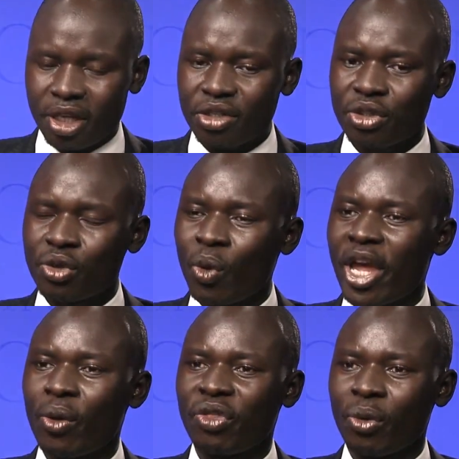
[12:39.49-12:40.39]
Just the
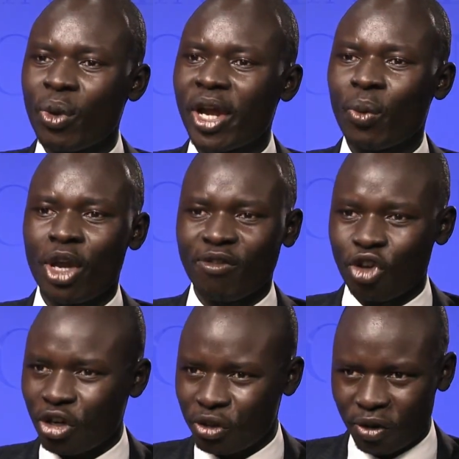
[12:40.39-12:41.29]
way where we
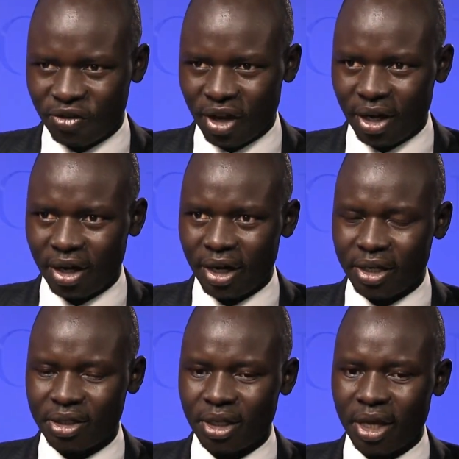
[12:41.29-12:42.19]
have got so far
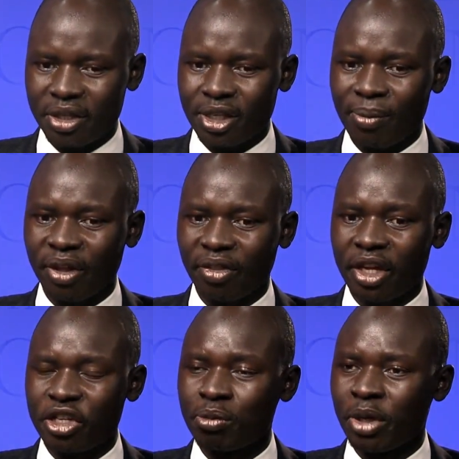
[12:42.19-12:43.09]
is something
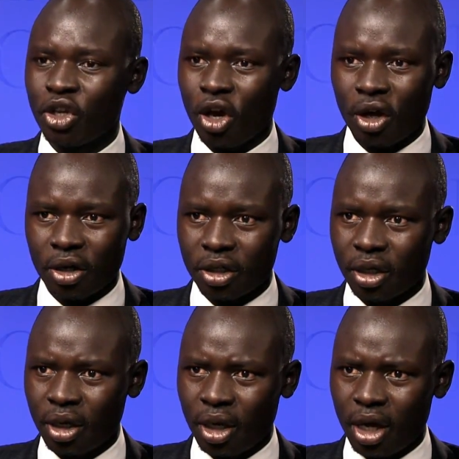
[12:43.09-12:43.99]
that is
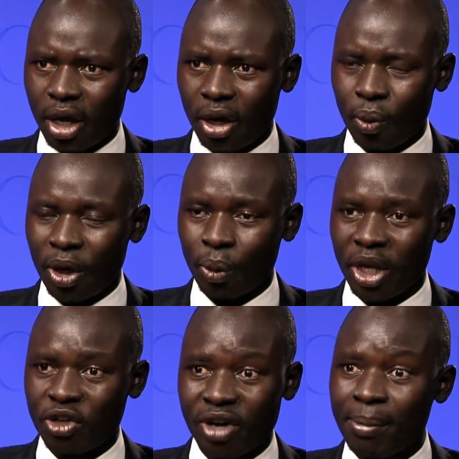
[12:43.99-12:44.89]
beyond what
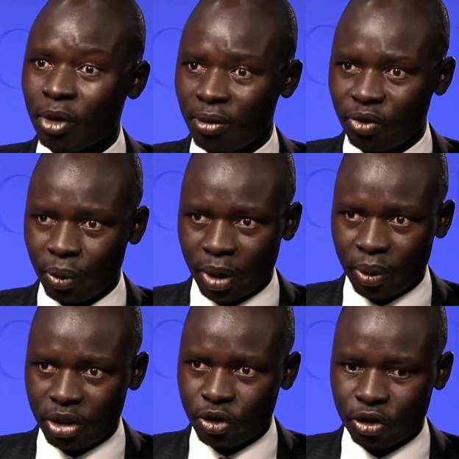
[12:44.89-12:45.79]
we dreamt of when we
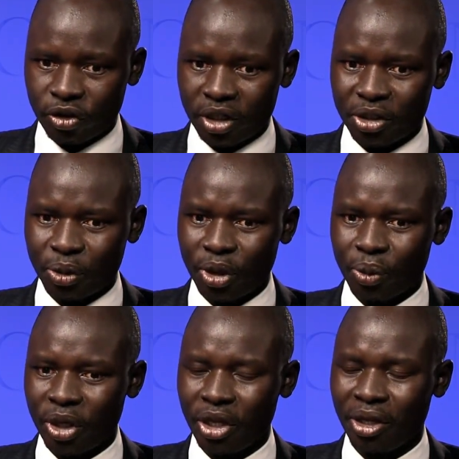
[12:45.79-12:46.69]
were children.
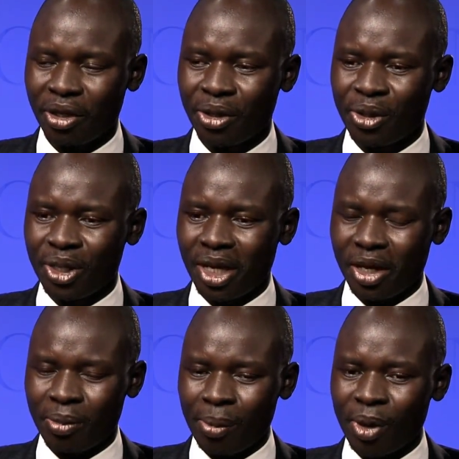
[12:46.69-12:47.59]

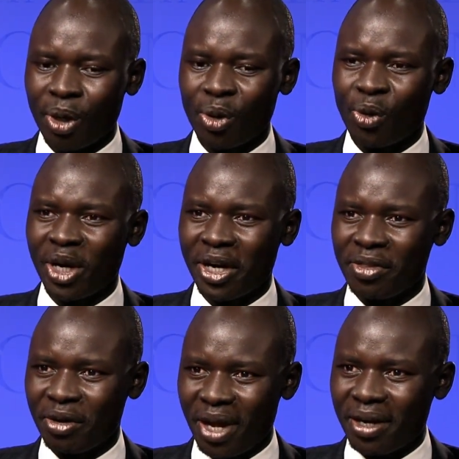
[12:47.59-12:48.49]
I remember when we were
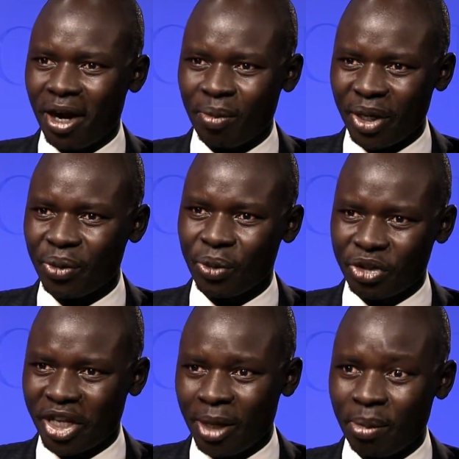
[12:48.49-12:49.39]
in the Red Army,
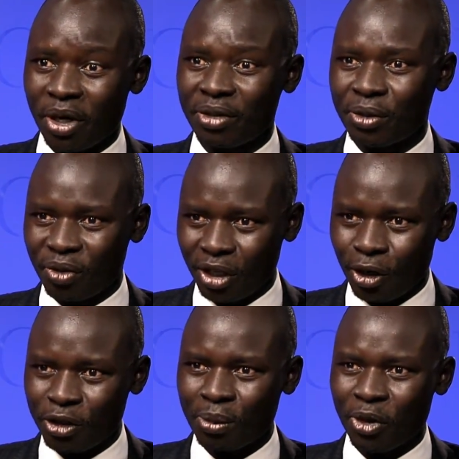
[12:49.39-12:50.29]
which gave birth to the
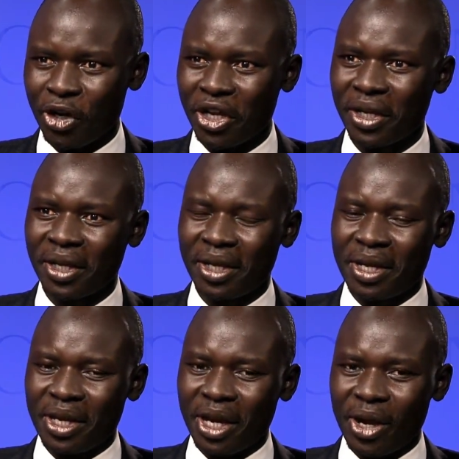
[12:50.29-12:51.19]
Lost Boy.
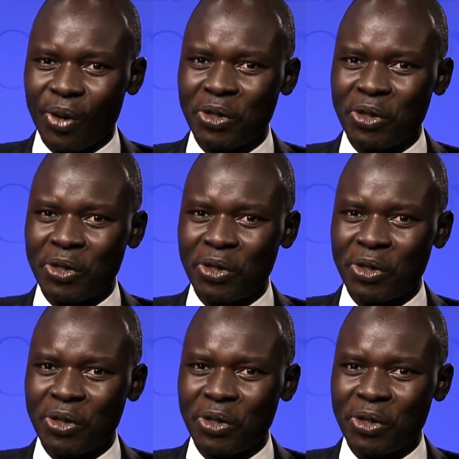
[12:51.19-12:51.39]
Yeah.